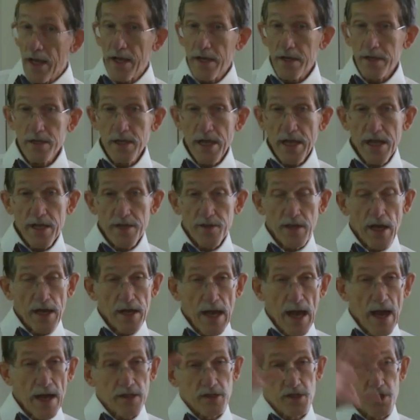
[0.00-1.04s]
They
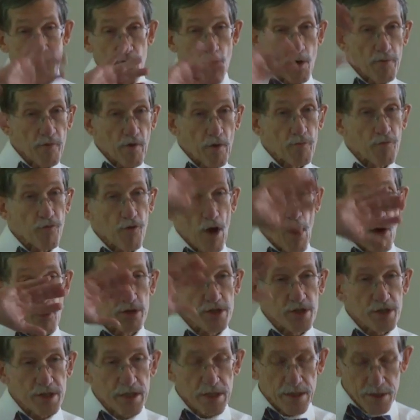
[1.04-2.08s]
had sort of a
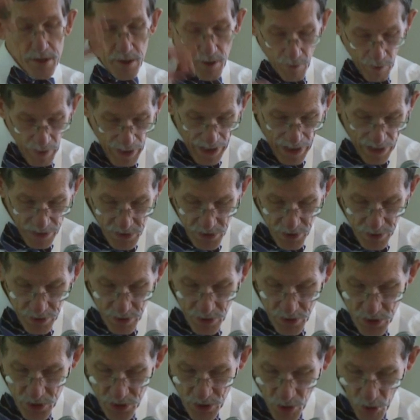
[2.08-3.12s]
frosted glass
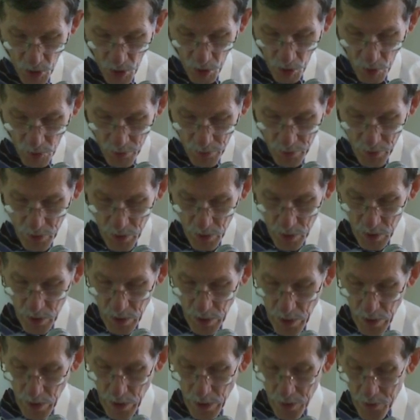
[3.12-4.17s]
installed.
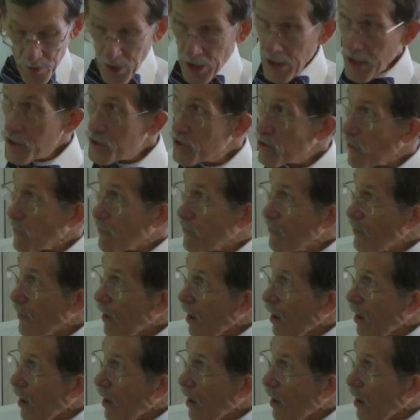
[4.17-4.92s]
These are